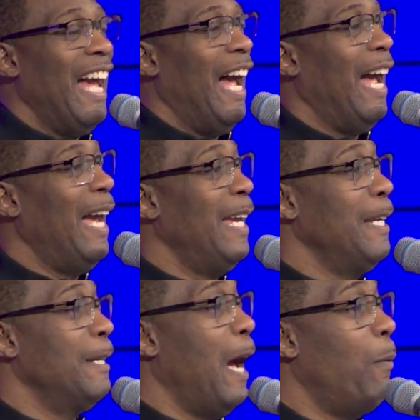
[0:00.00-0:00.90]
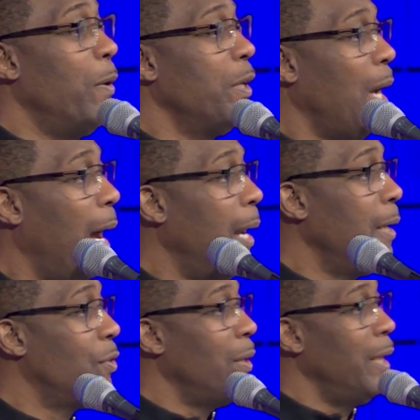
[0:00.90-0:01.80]
I wanted to
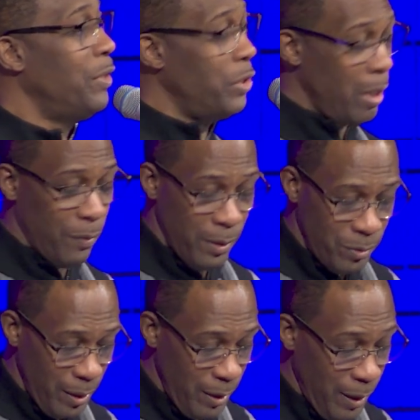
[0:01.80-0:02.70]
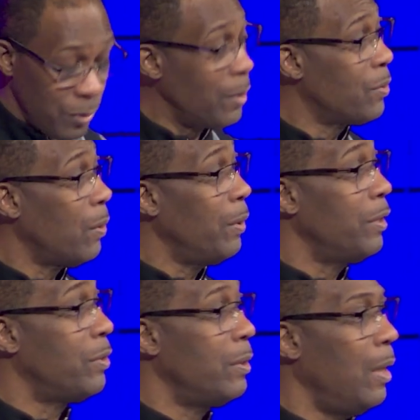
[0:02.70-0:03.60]
honestly share this in solely
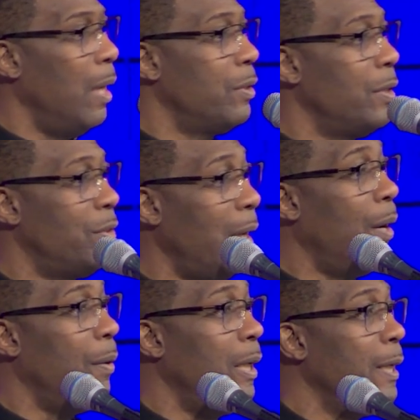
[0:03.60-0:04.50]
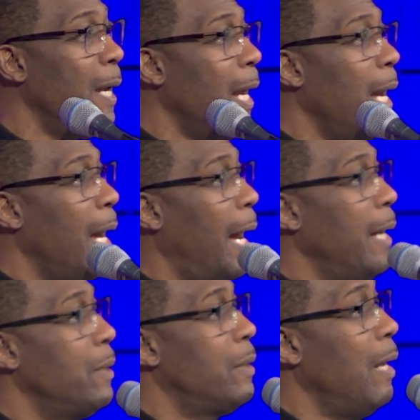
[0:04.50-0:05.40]
sincerity. I
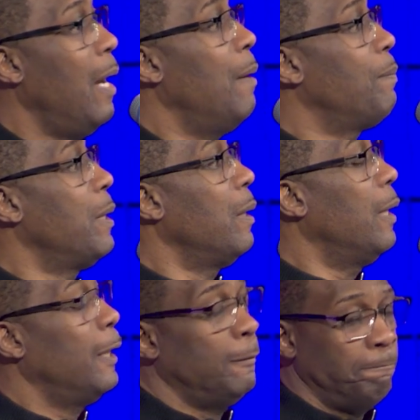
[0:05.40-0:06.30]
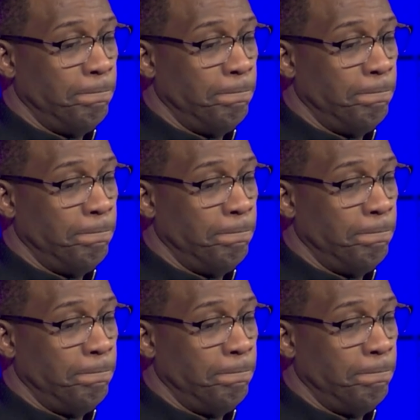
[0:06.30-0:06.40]
stopped. Let